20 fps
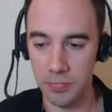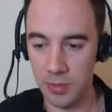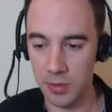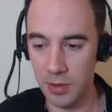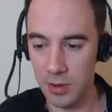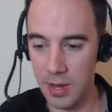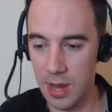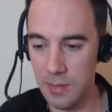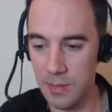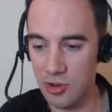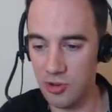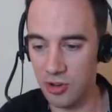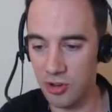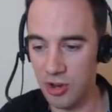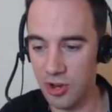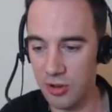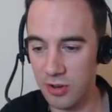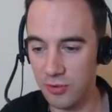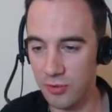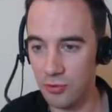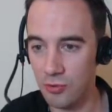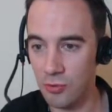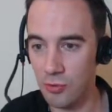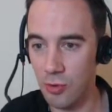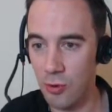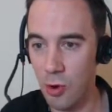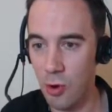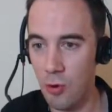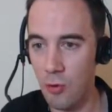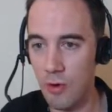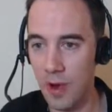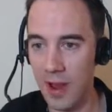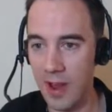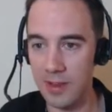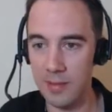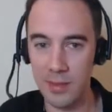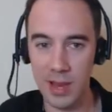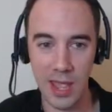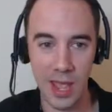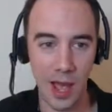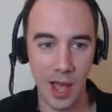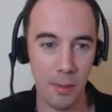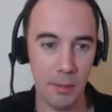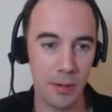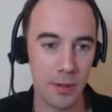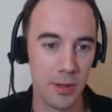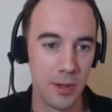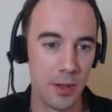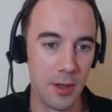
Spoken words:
So let me just kind of scroll randomly up.